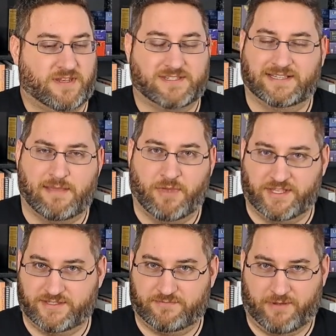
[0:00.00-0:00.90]

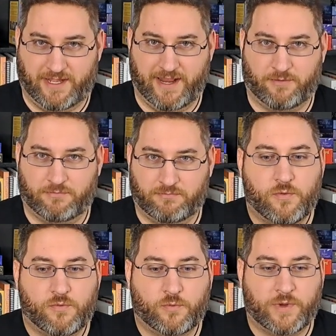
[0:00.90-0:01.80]
dilemmas right now.
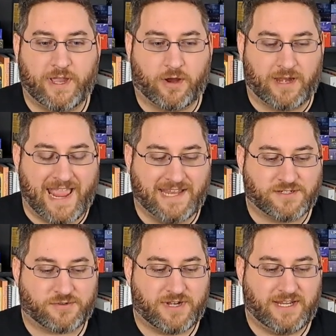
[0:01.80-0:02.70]
We are
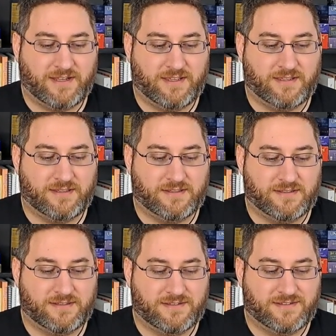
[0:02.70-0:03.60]
entering
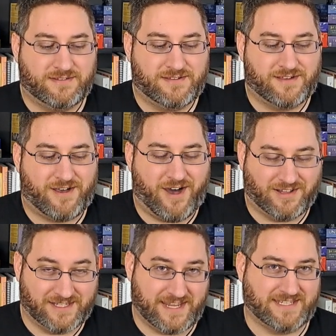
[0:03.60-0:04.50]

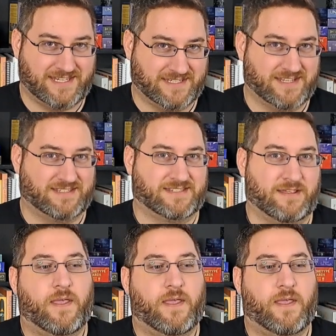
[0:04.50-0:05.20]
holiday seasons.